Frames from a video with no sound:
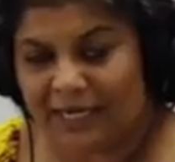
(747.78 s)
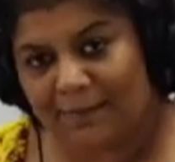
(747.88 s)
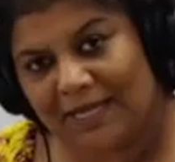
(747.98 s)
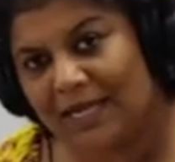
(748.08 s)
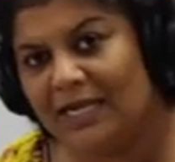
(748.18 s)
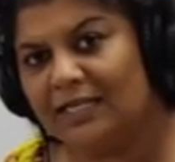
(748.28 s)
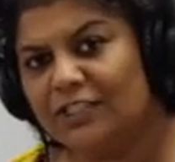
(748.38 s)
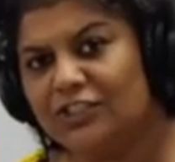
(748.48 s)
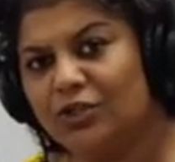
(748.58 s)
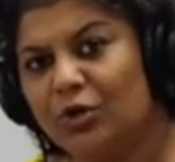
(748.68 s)
In
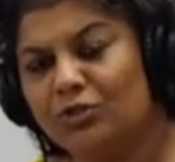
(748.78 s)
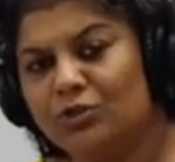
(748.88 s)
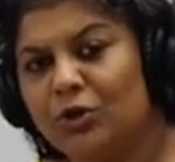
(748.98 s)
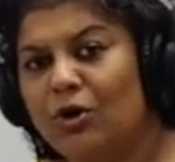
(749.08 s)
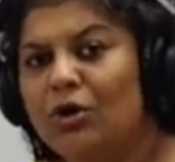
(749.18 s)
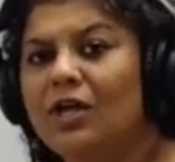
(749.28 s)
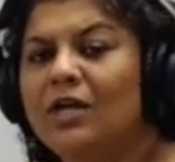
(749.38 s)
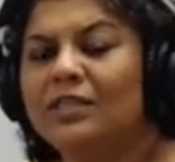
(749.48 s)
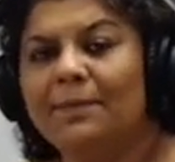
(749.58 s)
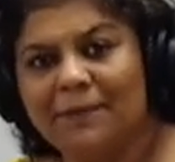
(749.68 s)
American literature, also,
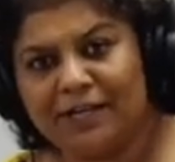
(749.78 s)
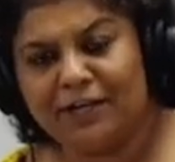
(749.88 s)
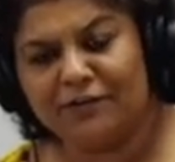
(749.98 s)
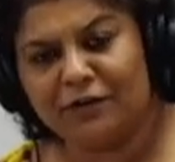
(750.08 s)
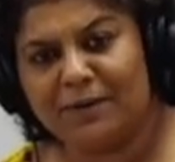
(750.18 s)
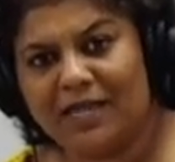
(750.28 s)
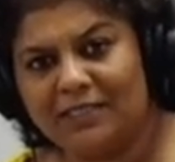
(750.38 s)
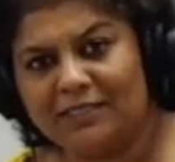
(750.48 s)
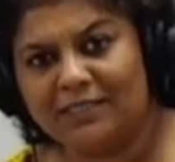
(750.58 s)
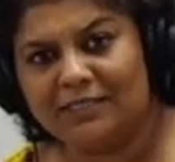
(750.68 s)
the period of
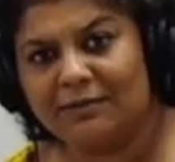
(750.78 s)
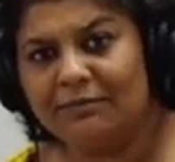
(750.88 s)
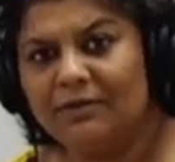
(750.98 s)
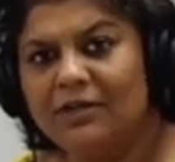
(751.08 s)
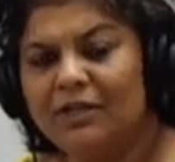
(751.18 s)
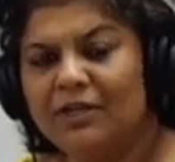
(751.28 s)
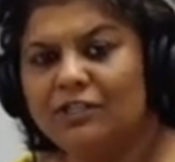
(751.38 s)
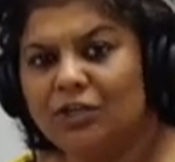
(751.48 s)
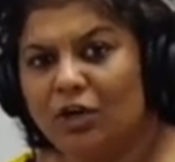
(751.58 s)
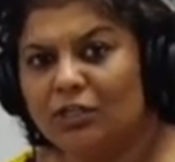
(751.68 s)
Romanticism
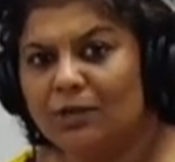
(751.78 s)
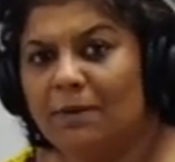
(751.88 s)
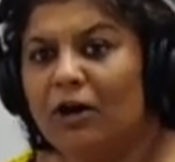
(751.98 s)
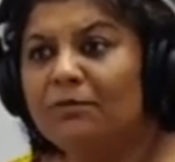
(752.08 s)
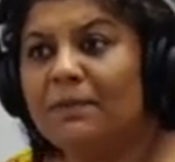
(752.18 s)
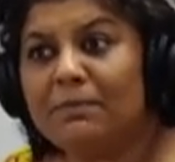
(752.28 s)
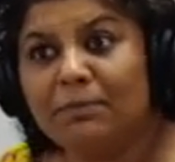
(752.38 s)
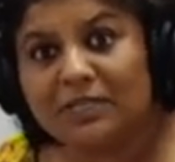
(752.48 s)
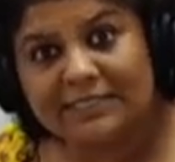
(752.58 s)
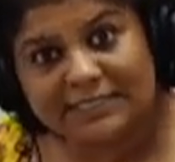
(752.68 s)
talked about
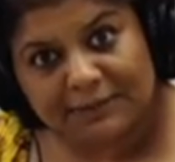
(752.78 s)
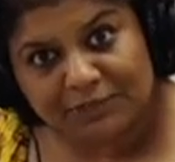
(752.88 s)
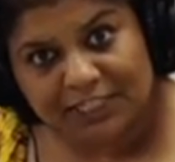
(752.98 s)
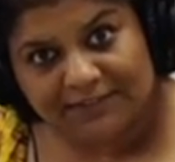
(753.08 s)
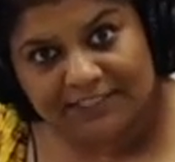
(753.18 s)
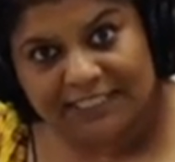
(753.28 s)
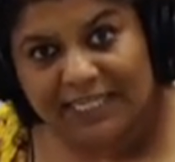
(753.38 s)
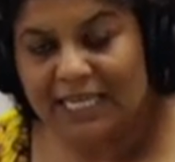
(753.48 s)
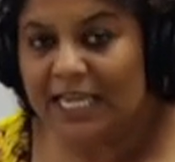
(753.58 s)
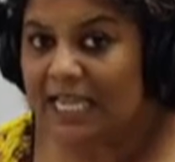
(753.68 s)
people's
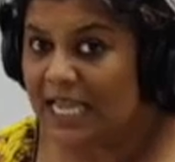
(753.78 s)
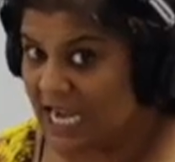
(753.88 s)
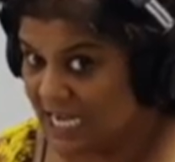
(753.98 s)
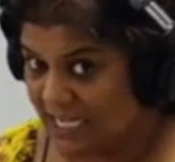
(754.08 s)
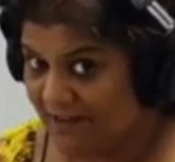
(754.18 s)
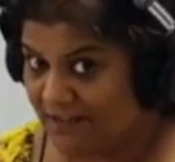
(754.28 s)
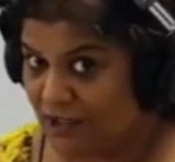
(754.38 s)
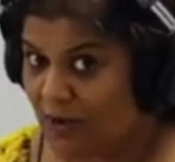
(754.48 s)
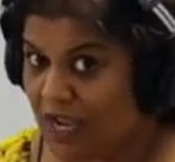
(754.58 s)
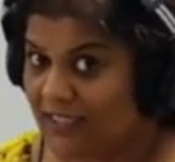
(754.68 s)
subjectivity,
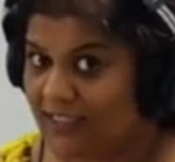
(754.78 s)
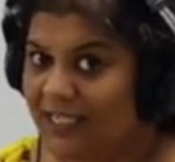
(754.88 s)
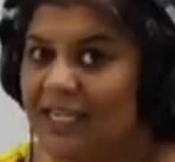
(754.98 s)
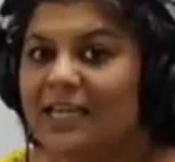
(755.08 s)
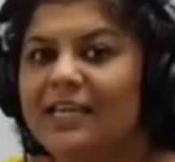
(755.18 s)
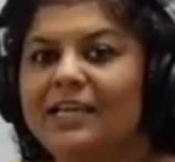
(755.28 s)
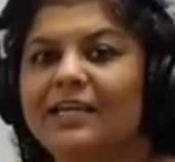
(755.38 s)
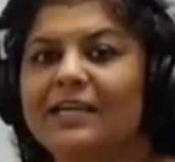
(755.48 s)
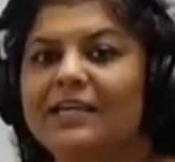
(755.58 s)
individuality,